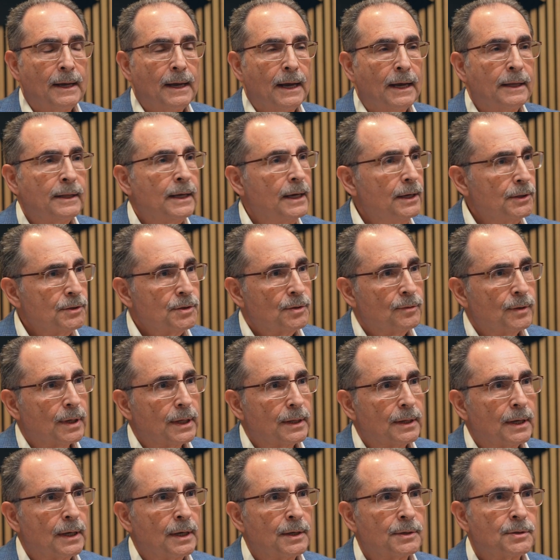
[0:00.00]
and the
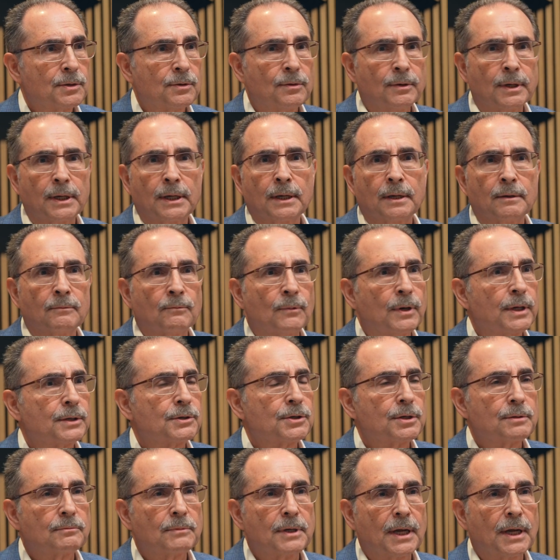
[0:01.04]
history in which